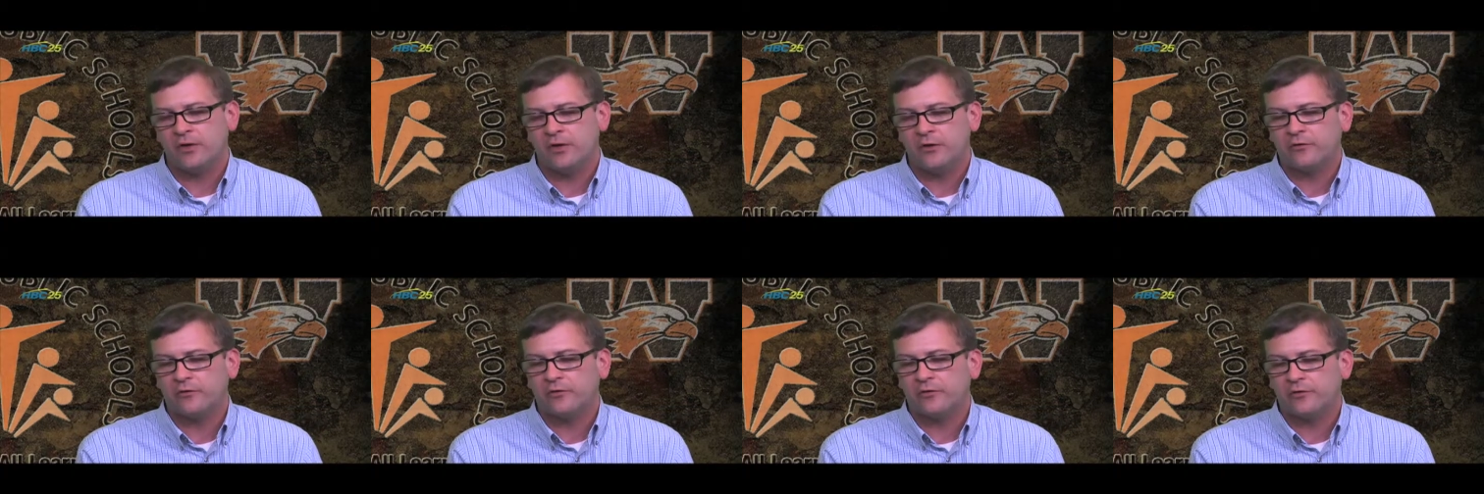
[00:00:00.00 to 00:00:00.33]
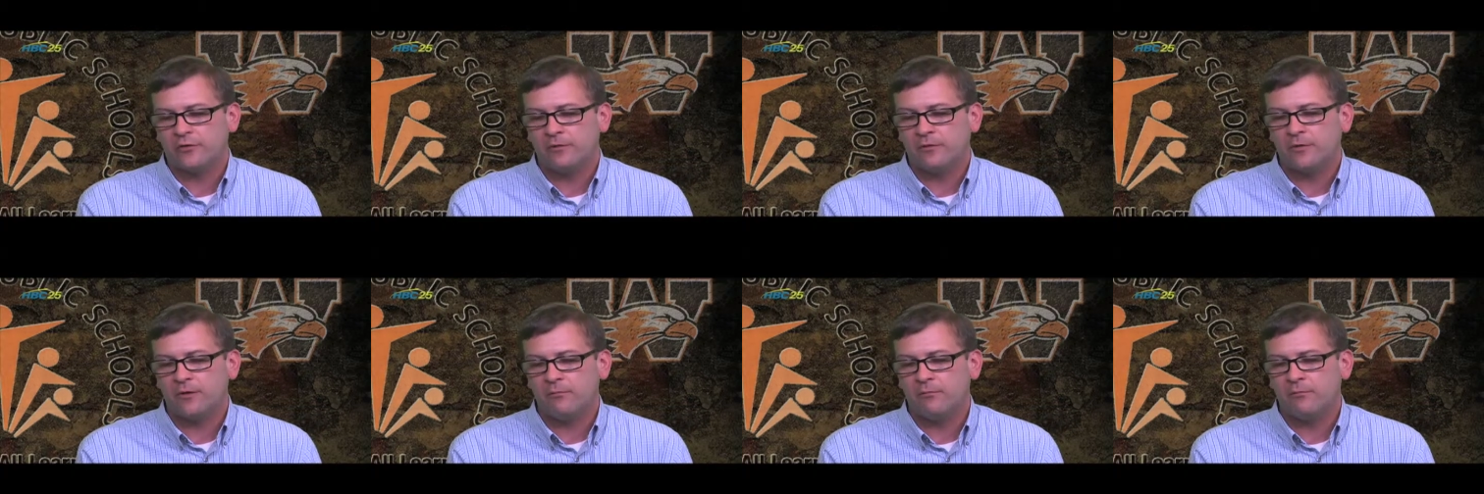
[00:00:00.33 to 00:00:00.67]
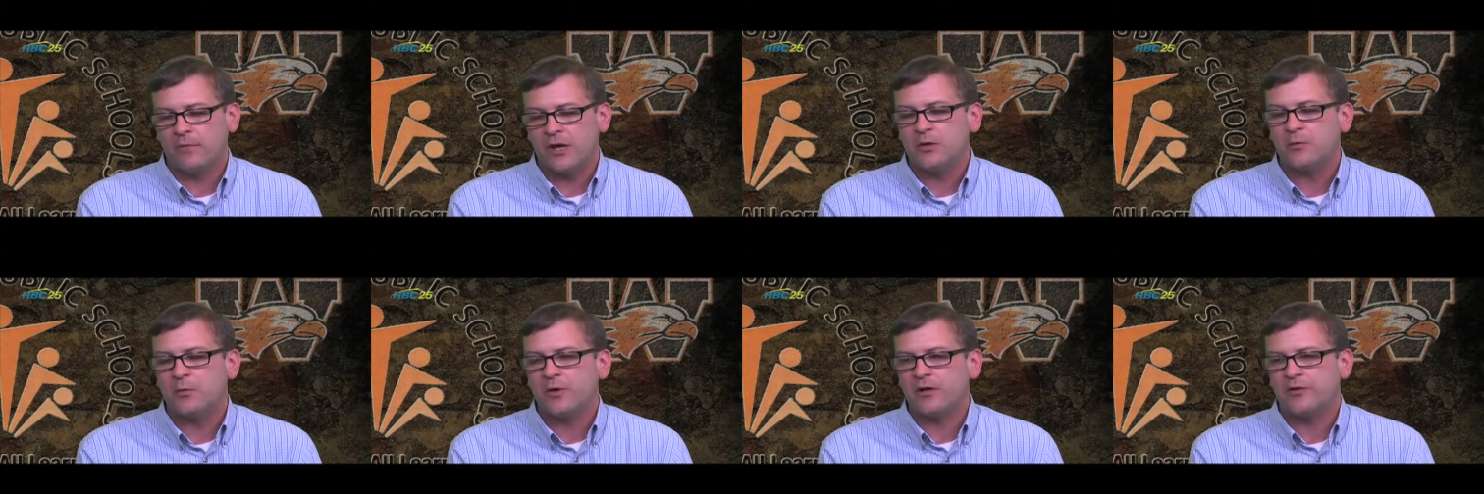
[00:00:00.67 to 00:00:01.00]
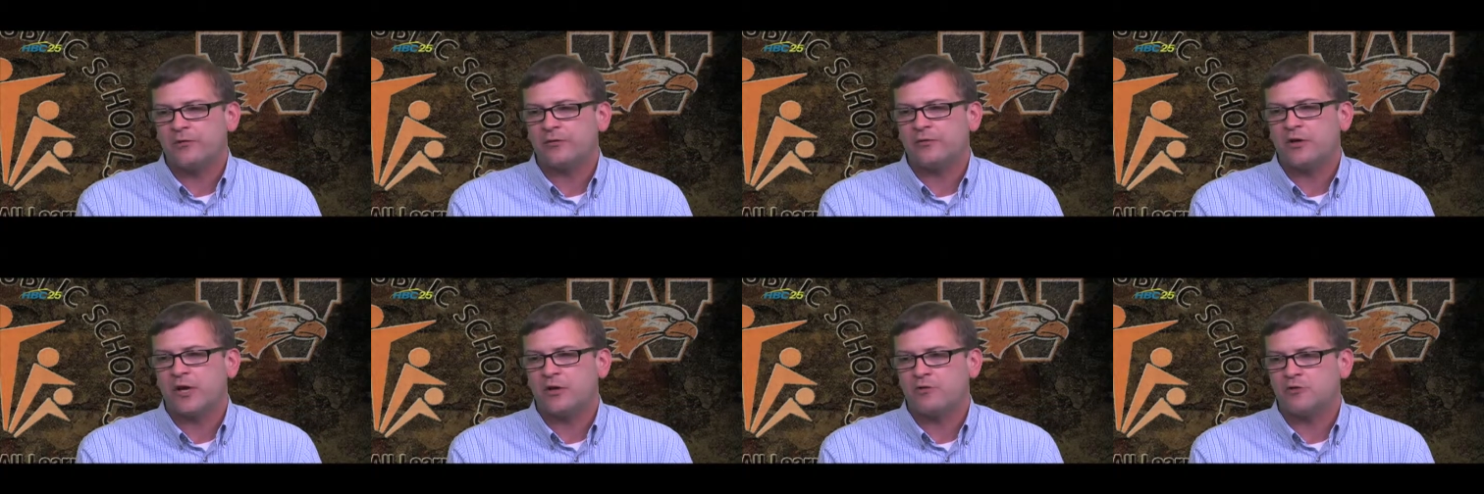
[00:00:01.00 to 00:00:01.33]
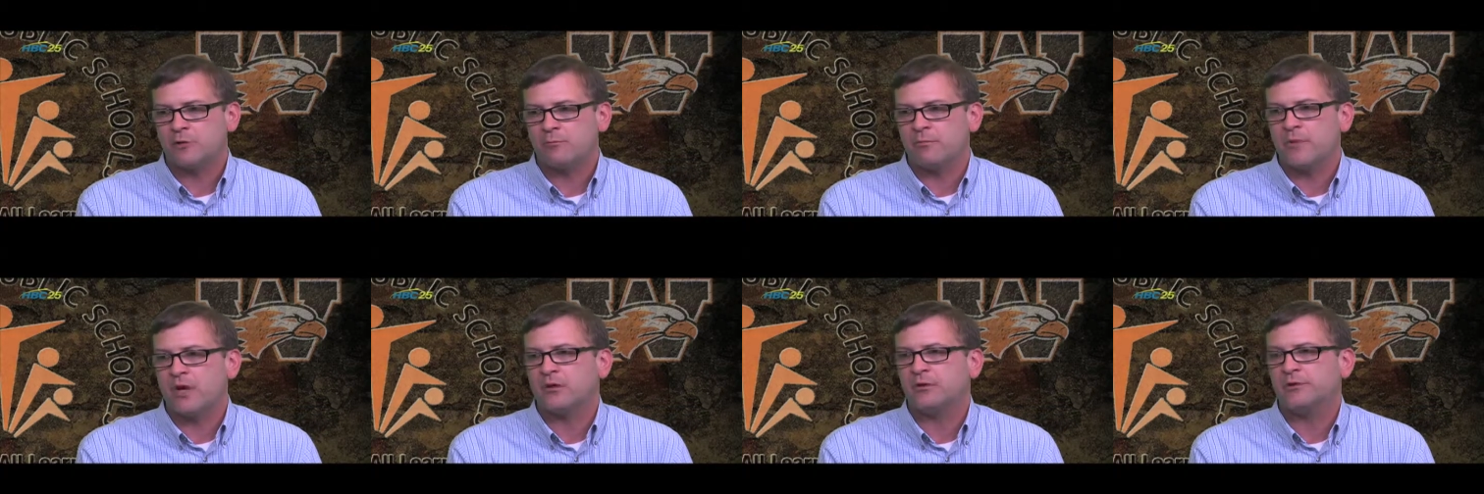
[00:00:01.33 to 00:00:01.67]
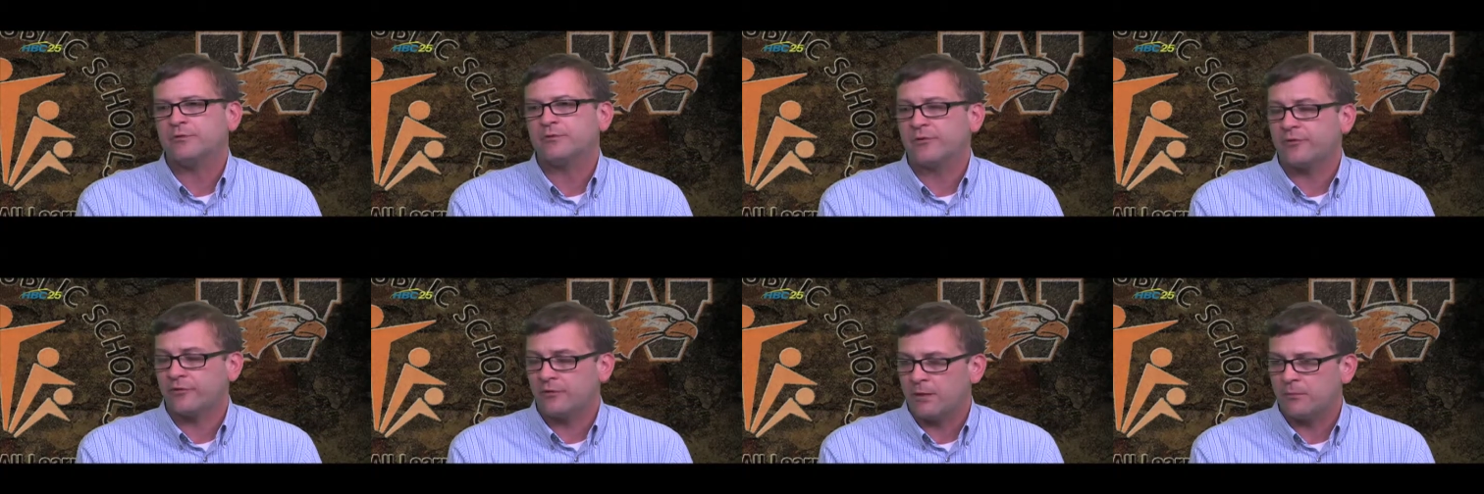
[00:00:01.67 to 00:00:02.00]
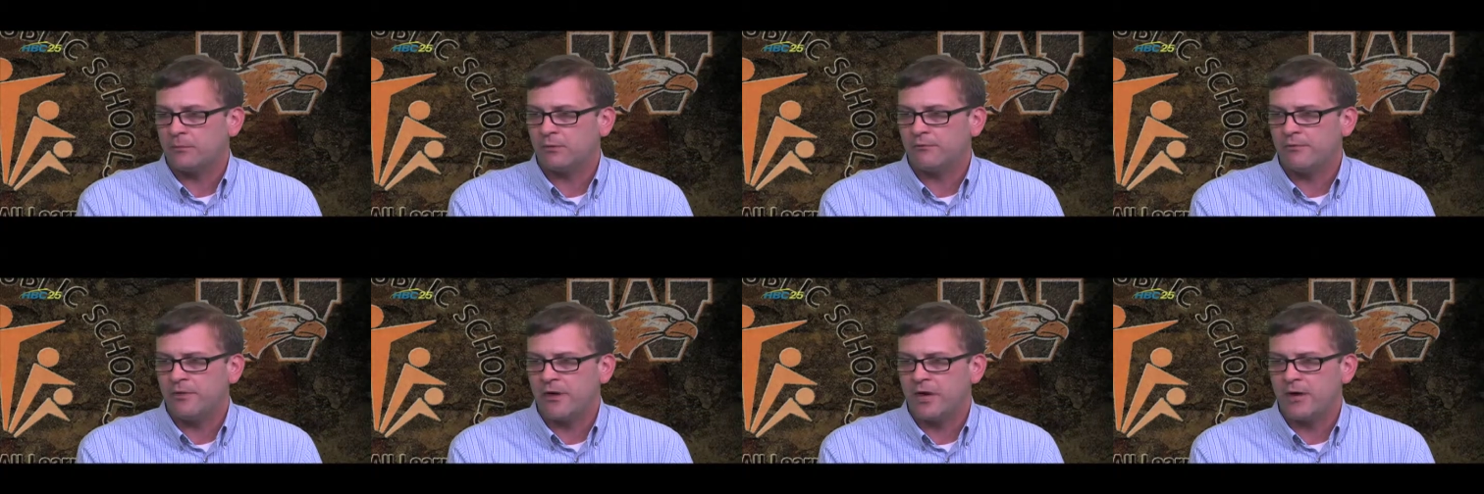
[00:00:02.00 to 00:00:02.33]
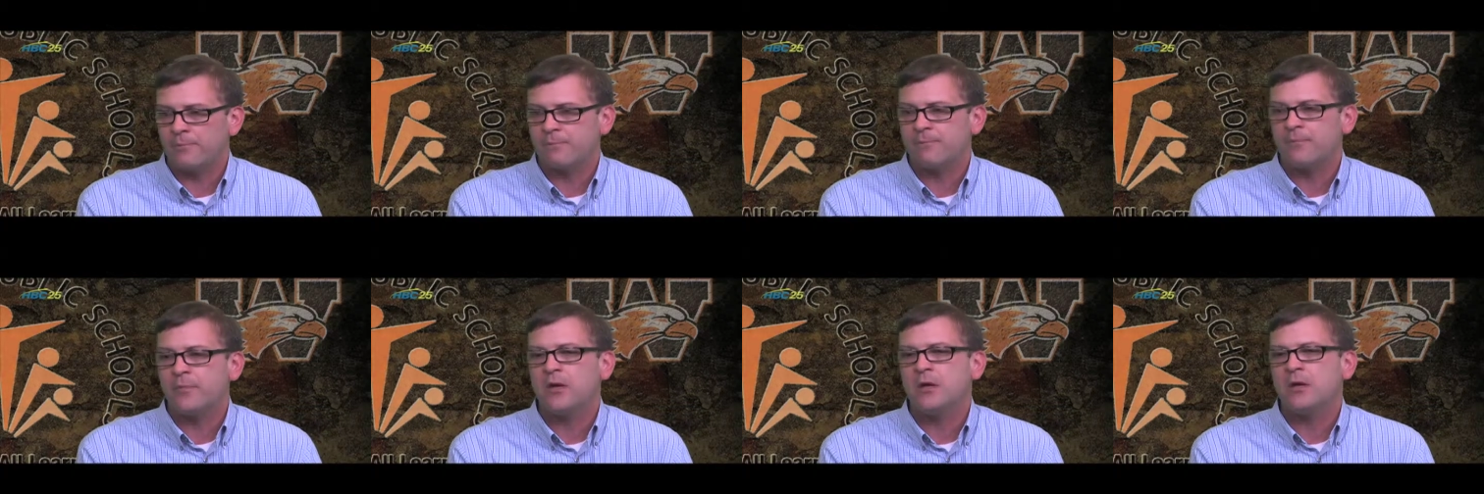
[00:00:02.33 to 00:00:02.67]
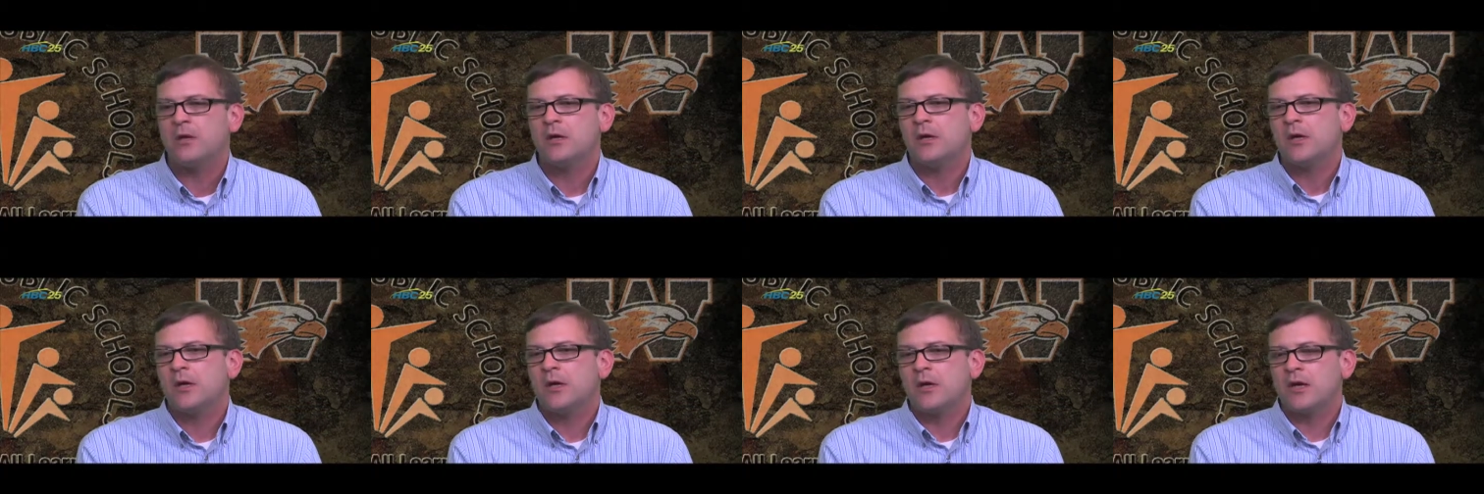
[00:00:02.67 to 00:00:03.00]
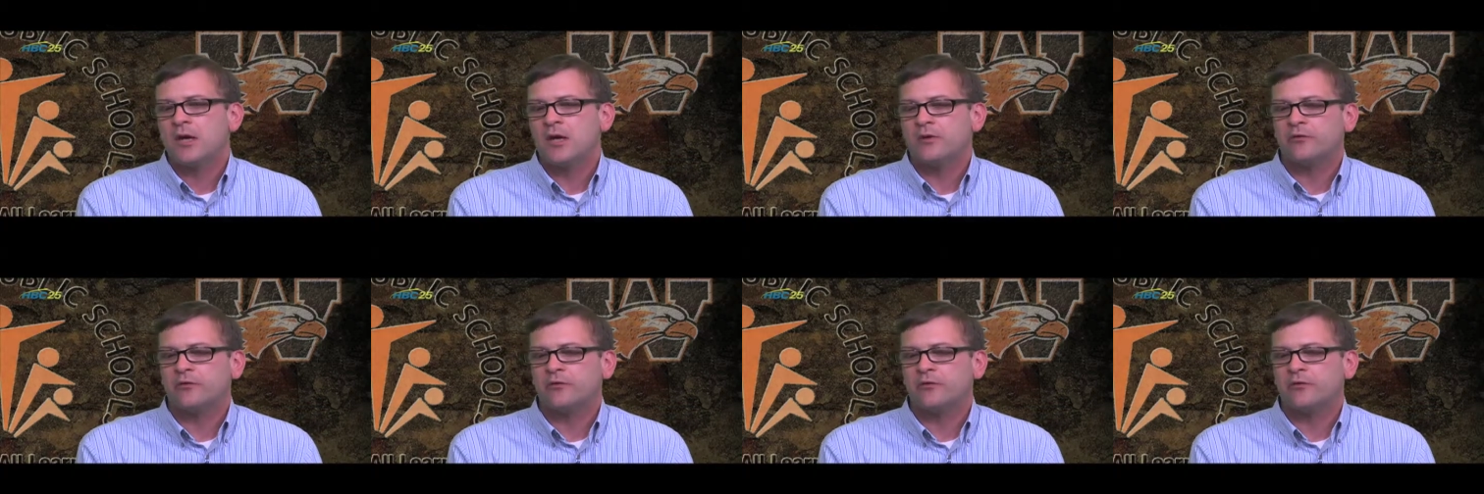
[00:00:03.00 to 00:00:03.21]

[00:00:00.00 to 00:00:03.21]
is many ways detrimental to some of them. And